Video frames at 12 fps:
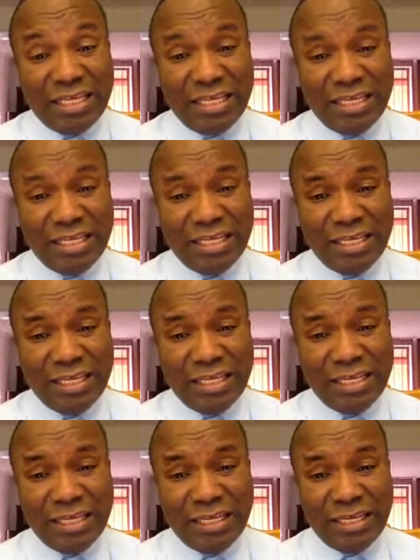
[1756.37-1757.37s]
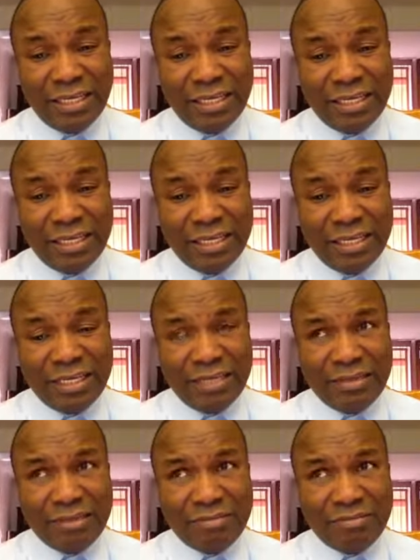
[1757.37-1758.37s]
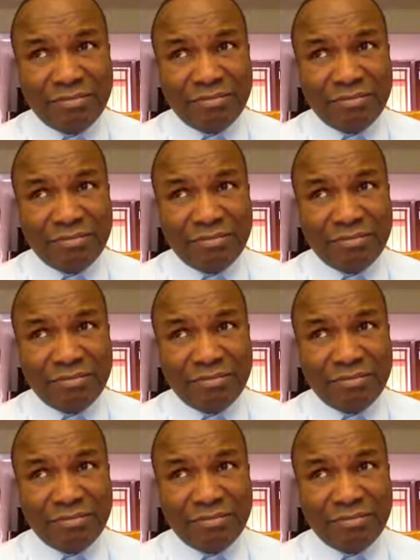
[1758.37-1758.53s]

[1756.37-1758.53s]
[no speech]